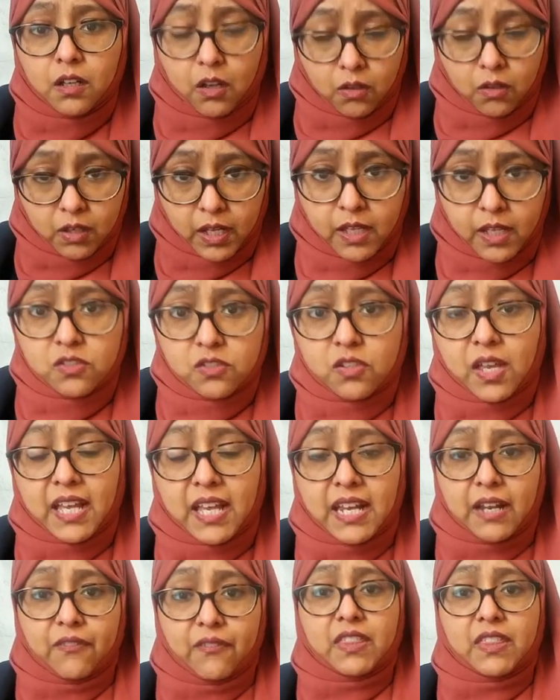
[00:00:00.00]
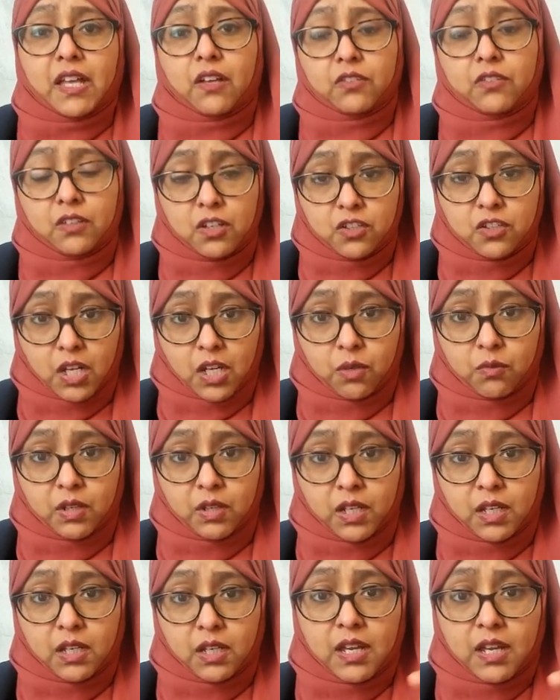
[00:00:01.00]
Okay, so 11,000 in
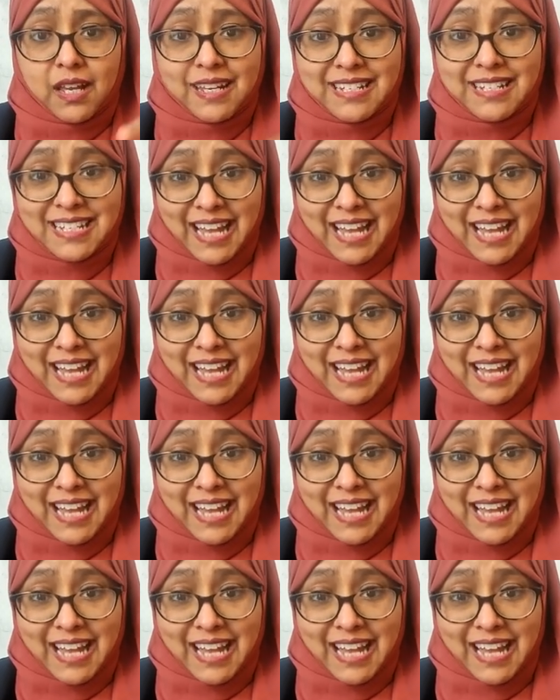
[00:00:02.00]
January,